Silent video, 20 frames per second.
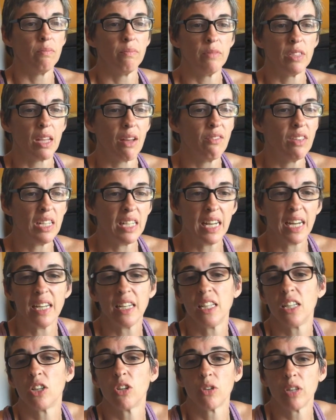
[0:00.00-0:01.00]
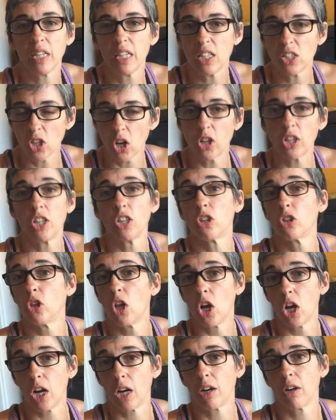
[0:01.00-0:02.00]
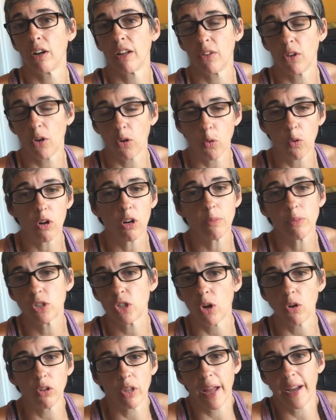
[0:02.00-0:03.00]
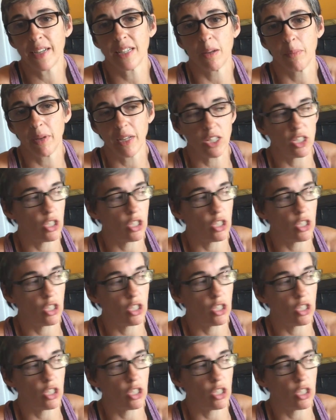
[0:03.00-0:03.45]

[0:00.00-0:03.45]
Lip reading: 70, 80 degrees all year long. The worms don't like to be